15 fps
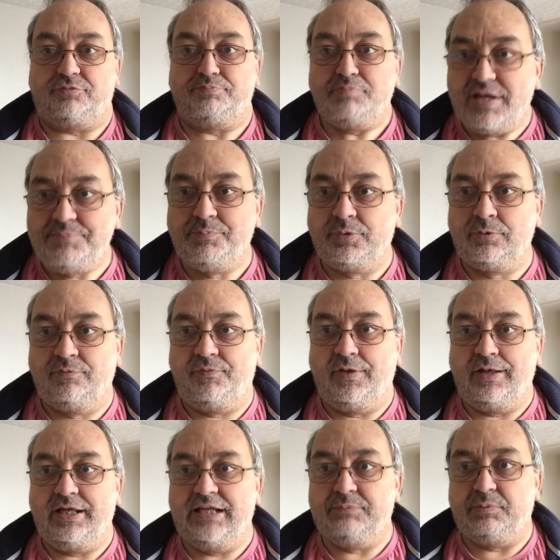member of the
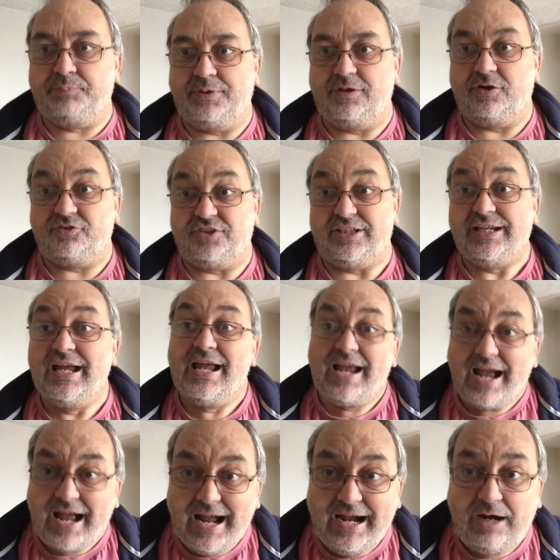Labour Party,
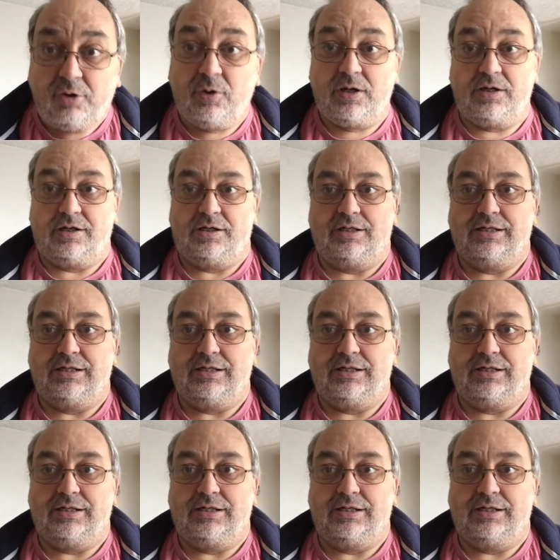our